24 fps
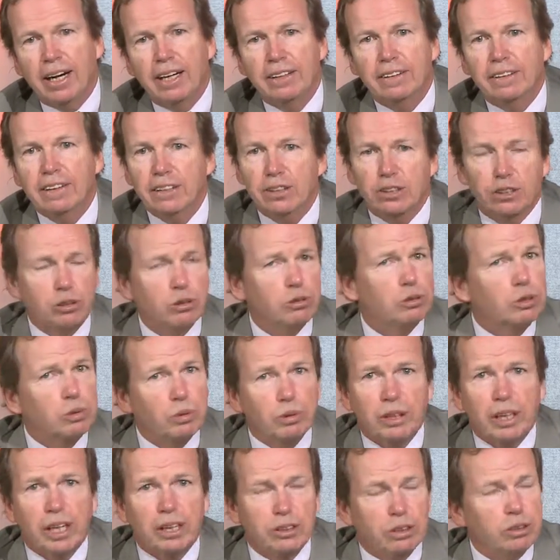These suits
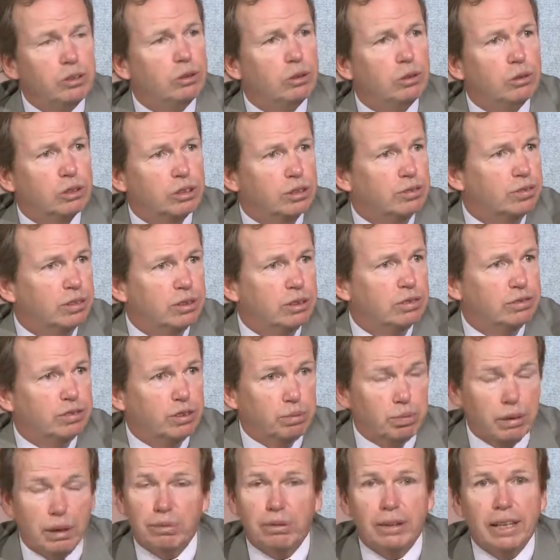will get used for
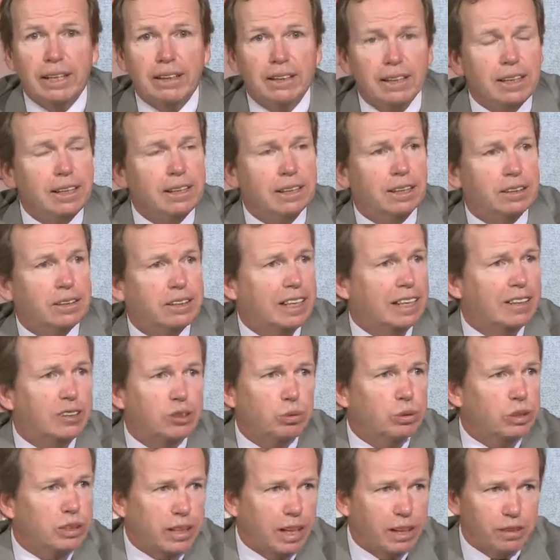people that need it. Things
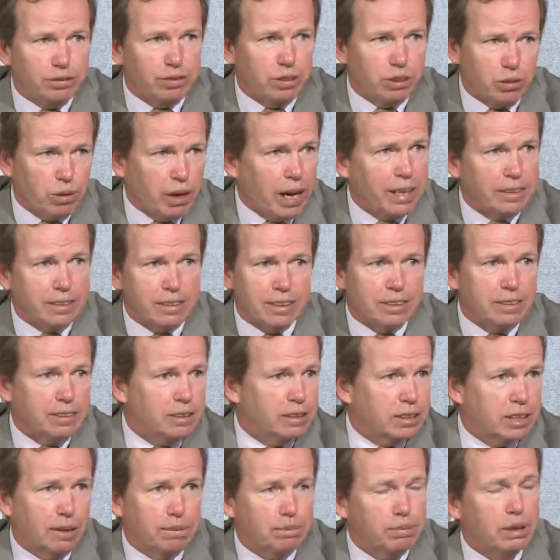we take for
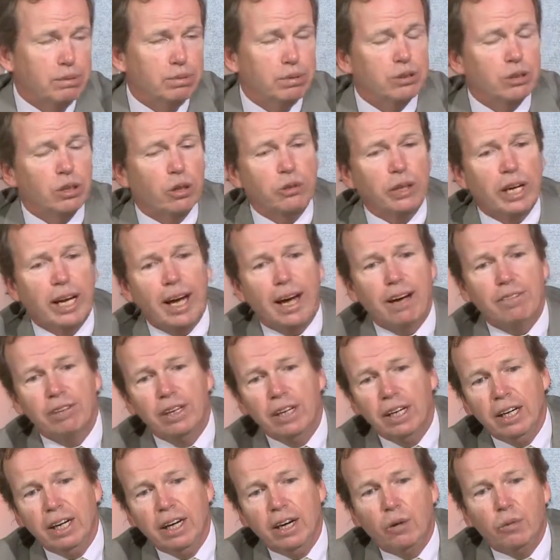granted, some people don't have.
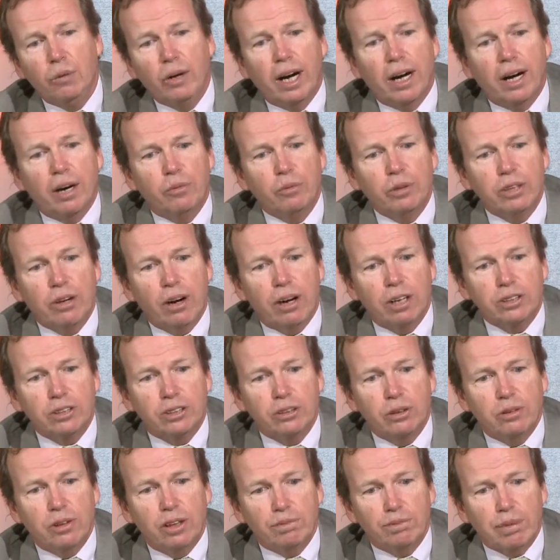We
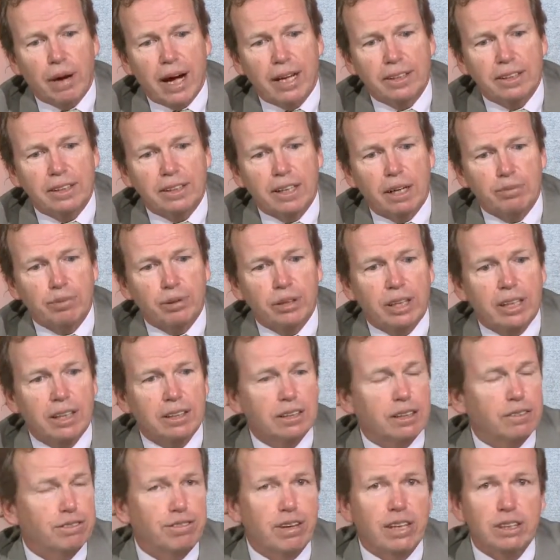also have partnered up with
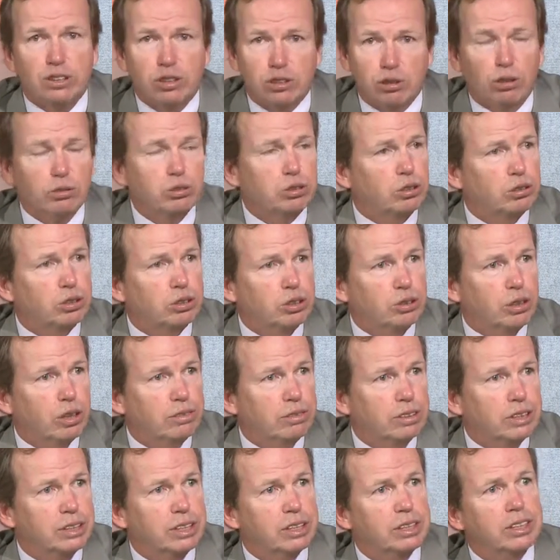Interfaith Social
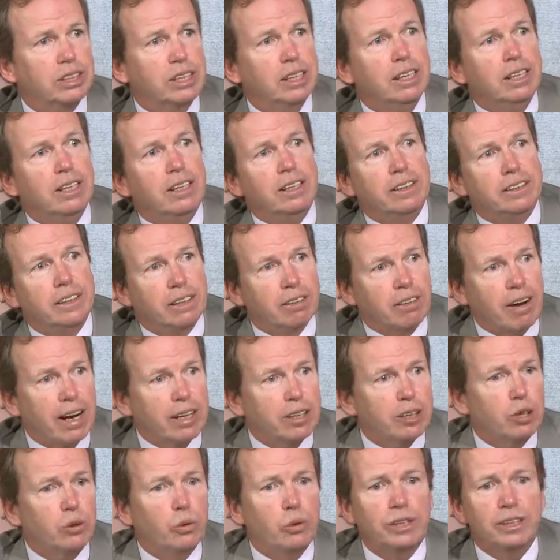Services. They're out
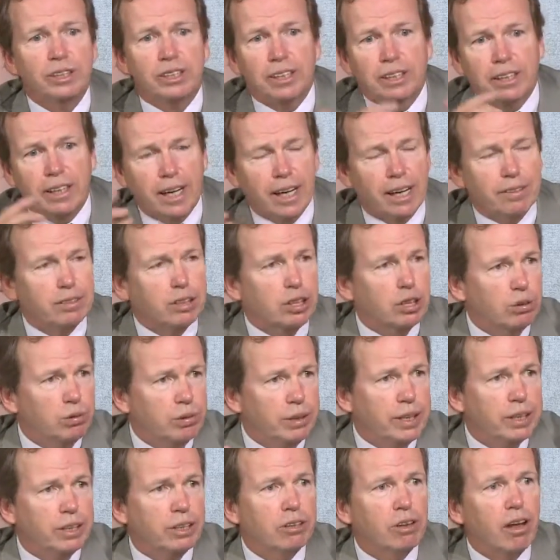of Quincy. They have a
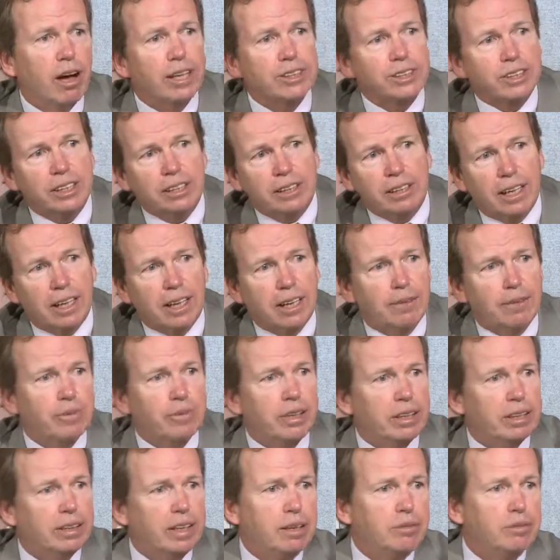career closet.
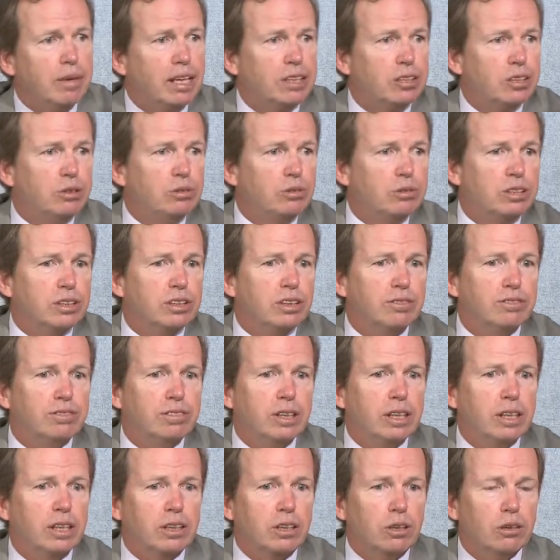They make use of
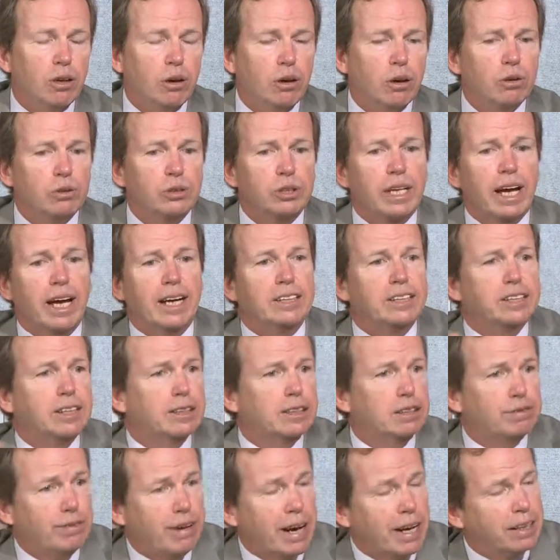the clothes, as
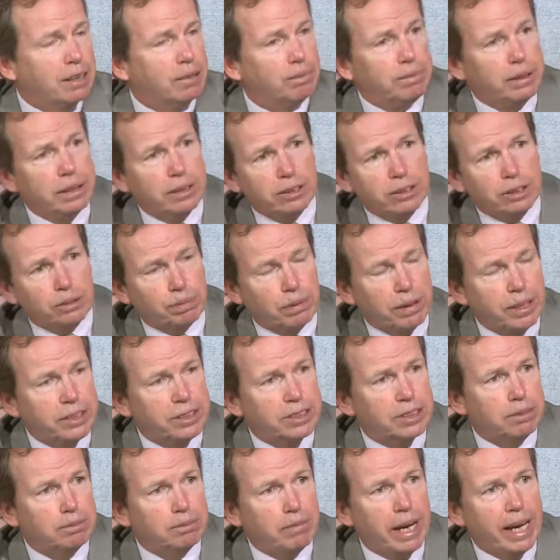does Father Bill's
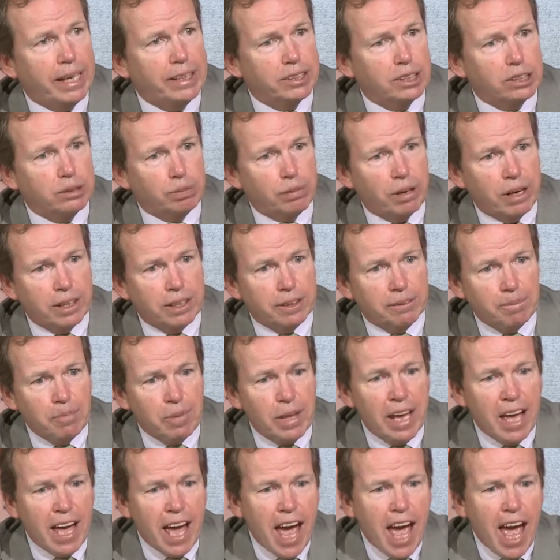place in Mainspring.
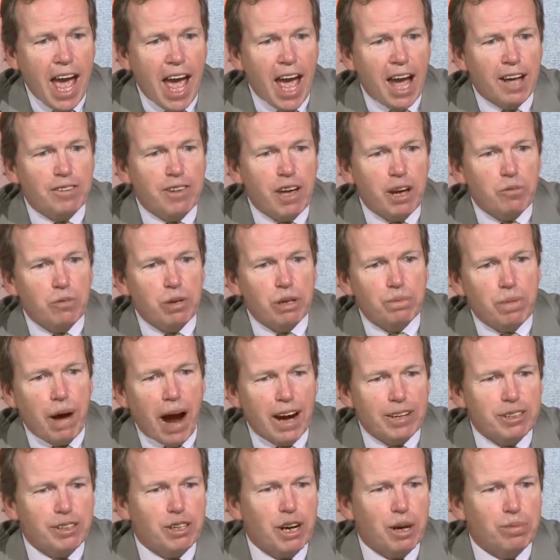And then we
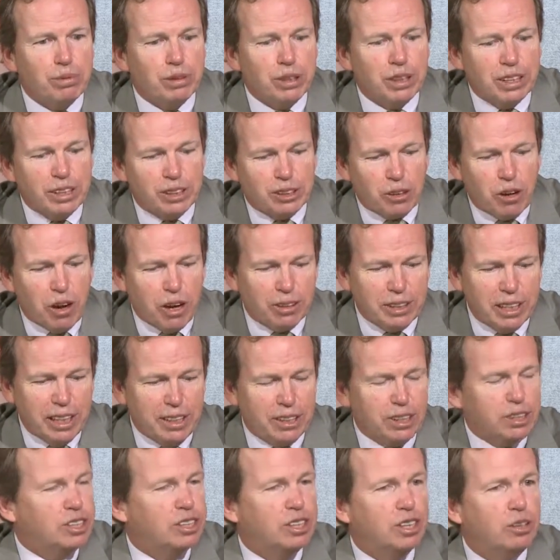partnered up with, it's called
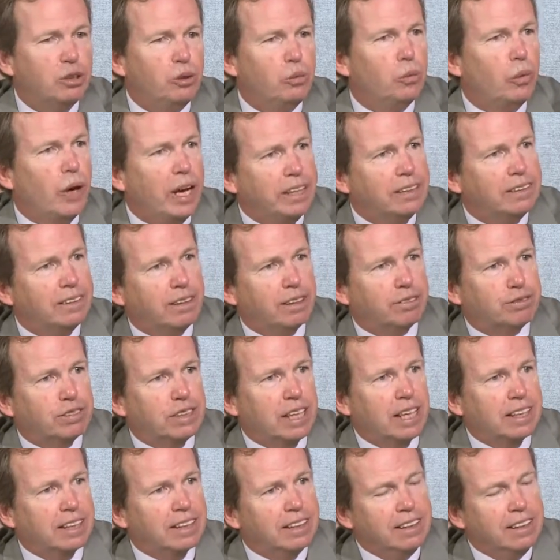Inner City Weightlifting.